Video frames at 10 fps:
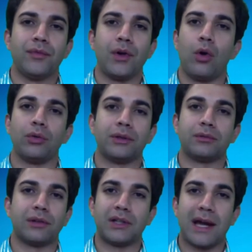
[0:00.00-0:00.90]
hold it
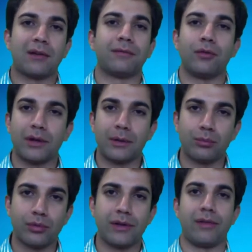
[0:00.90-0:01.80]
to the count of 4 and then
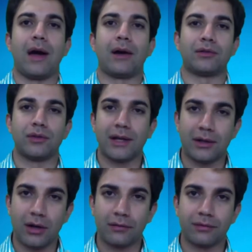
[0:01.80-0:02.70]
breathe out. So that
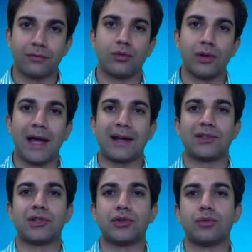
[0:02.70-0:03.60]
kind of
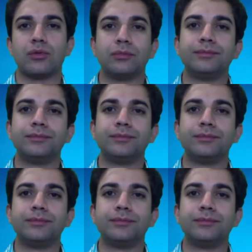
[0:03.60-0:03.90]
relaxes you.